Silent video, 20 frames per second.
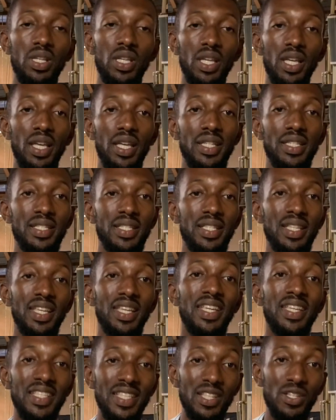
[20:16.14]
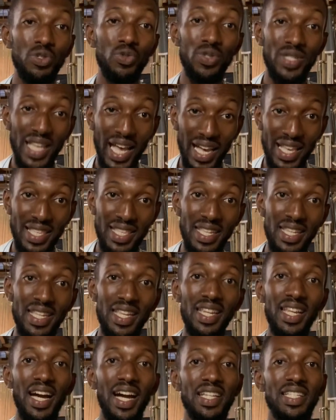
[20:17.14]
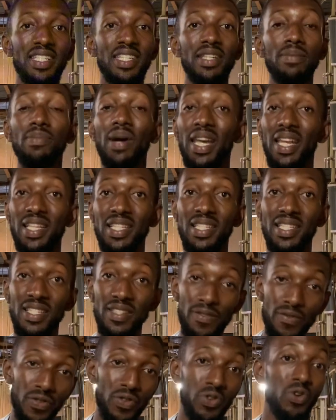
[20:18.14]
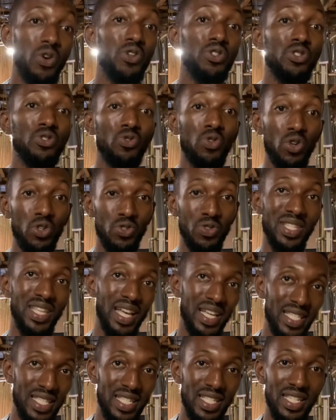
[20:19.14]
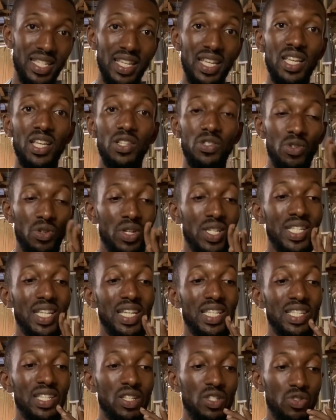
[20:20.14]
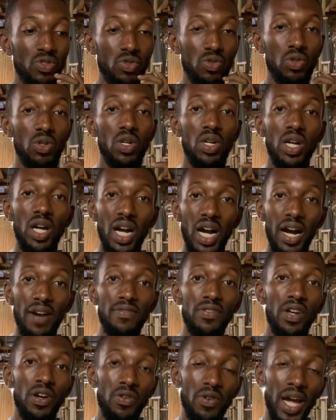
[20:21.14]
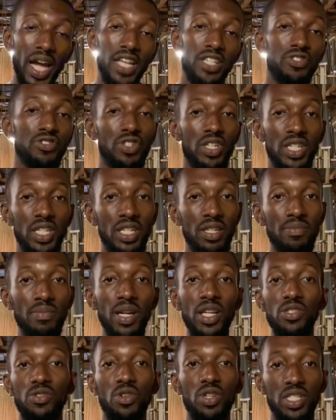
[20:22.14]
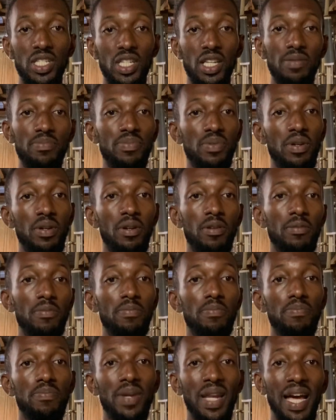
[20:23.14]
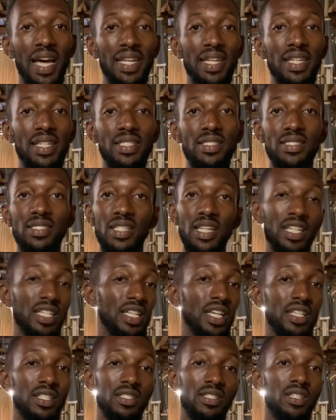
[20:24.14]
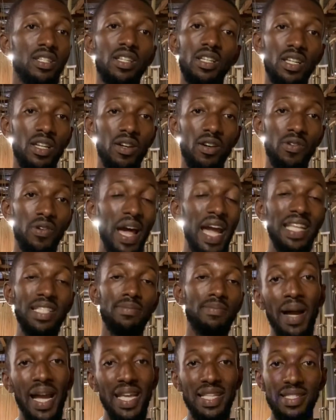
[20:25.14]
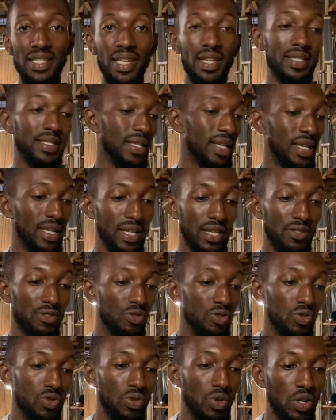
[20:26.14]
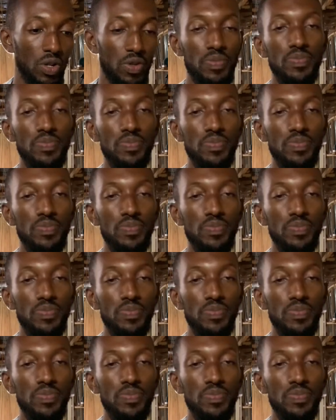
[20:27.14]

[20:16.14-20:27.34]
It's easy to succeed in hatching, but it's difficult to also succeed. So you just need to have the right training, mentorship, planning, and then right mindset, and then you do well.